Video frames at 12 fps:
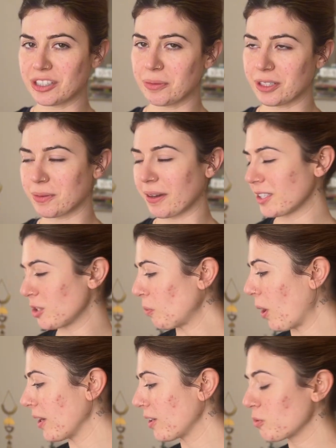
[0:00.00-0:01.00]
much about these
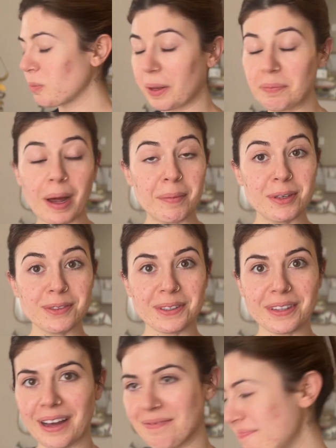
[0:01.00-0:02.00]
products, but I'm
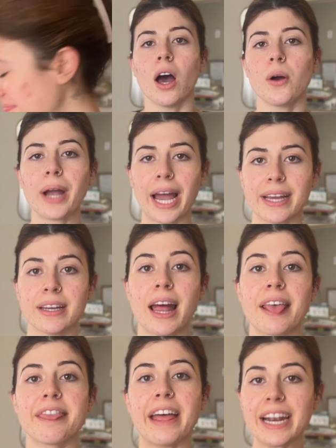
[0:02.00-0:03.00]
using them. Okay,
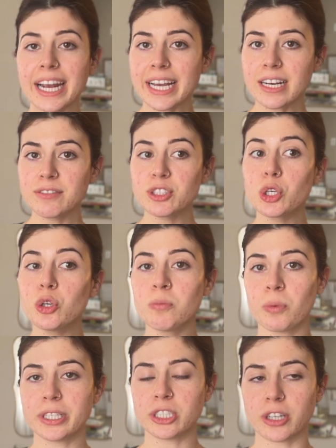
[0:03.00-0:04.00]
then I have 2
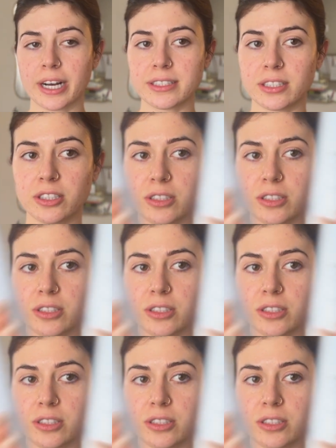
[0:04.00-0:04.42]
moisturizers.